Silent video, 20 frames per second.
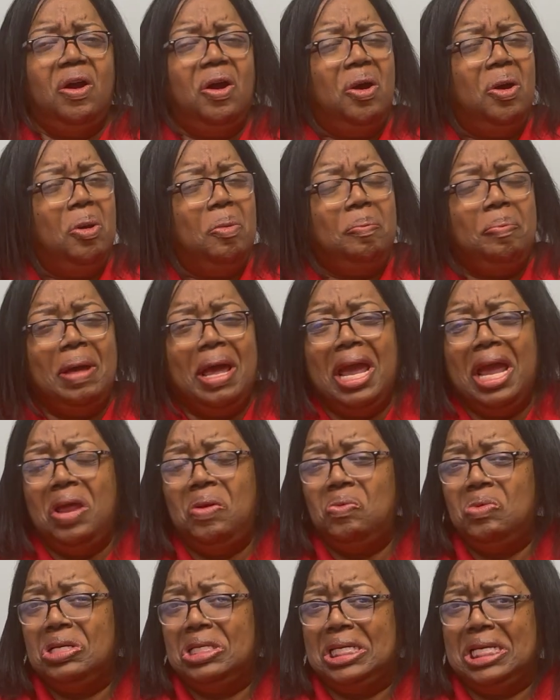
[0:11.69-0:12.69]
her pain
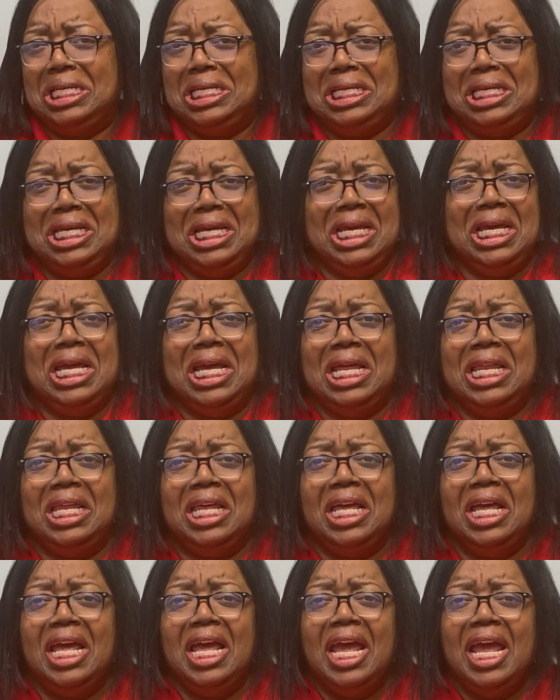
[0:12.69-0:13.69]
was a 10,
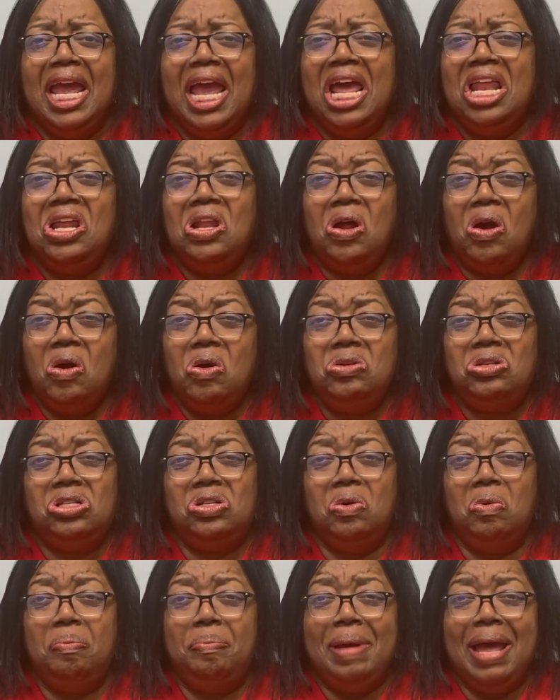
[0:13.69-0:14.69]
and it hurt
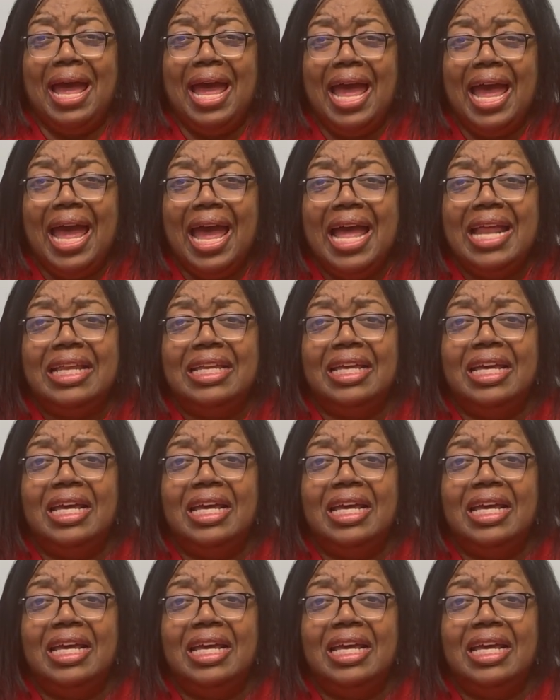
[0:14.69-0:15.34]
so bad